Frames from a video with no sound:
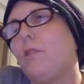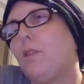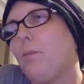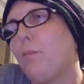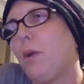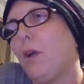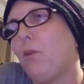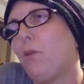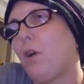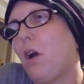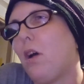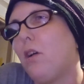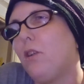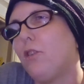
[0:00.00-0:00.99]
pill
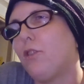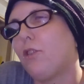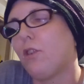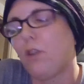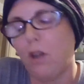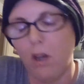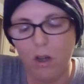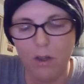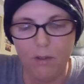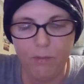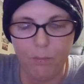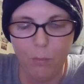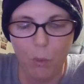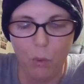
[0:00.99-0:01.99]
cutters that I
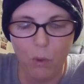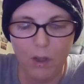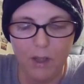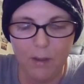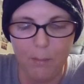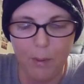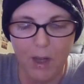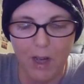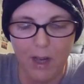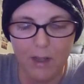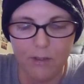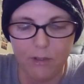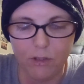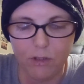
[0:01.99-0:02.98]
have bought in the
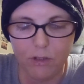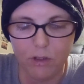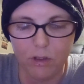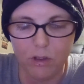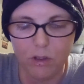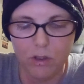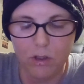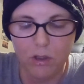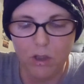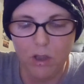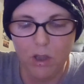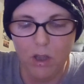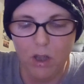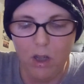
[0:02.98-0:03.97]
past,
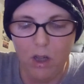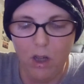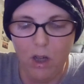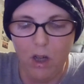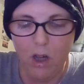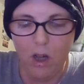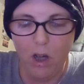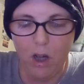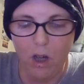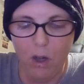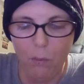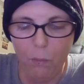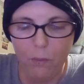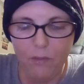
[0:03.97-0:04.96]

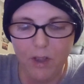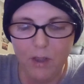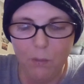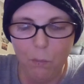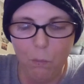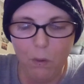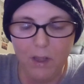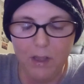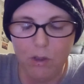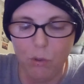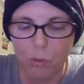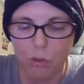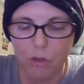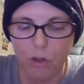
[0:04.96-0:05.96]
within a week
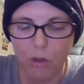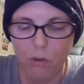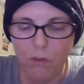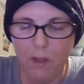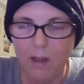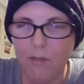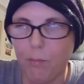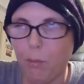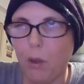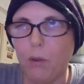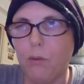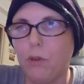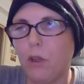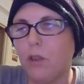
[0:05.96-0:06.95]
or two they've
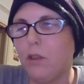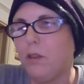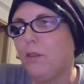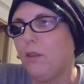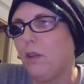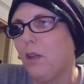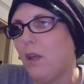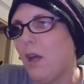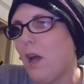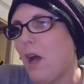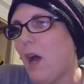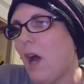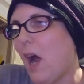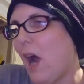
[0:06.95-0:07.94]
broken,
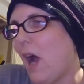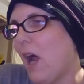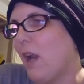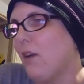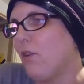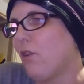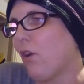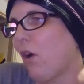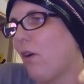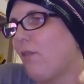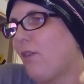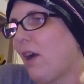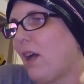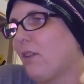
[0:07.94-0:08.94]
and
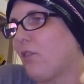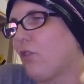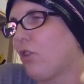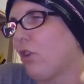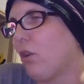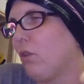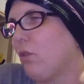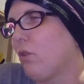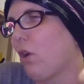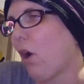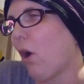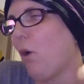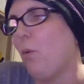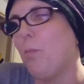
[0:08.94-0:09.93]
I've had to
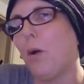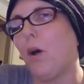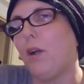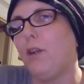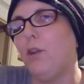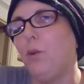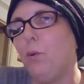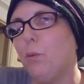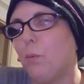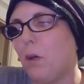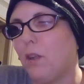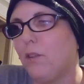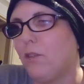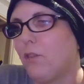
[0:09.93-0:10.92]
go buy new
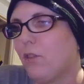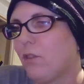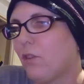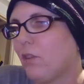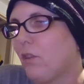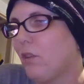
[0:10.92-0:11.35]
ones